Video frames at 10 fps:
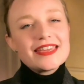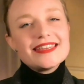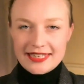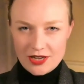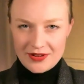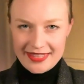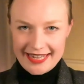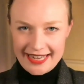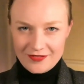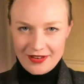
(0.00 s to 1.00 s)
See you in the
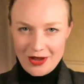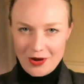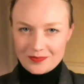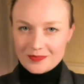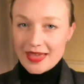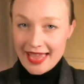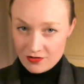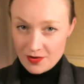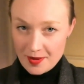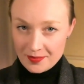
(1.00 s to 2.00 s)
next video, and
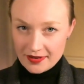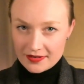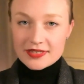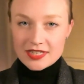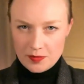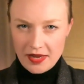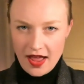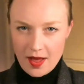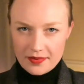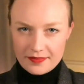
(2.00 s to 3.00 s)
remember, speak
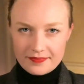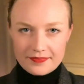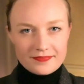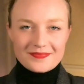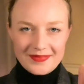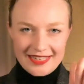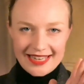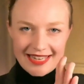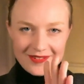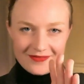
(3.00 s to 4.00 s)
up. Ciao,
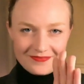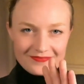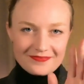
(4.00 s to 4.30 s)
ciao.